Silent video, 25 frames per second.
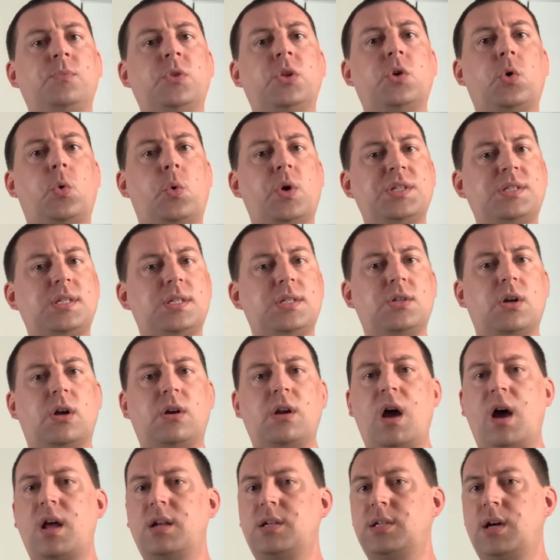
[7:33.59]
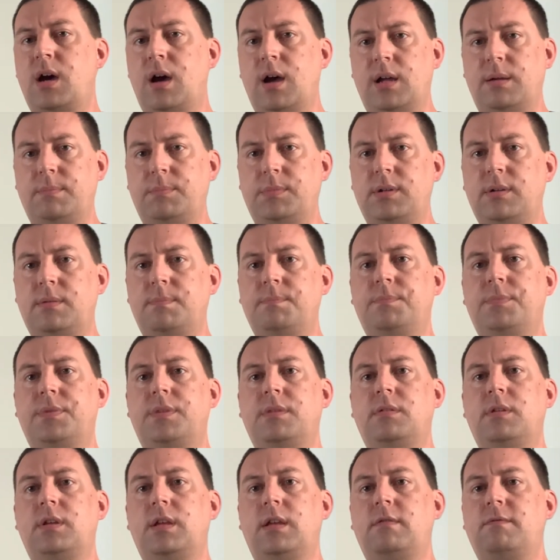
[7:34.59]
Quizzes are not timed.
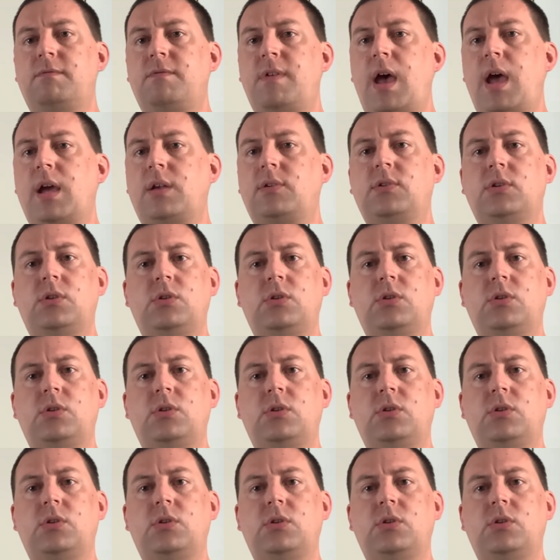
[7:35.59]
In fact,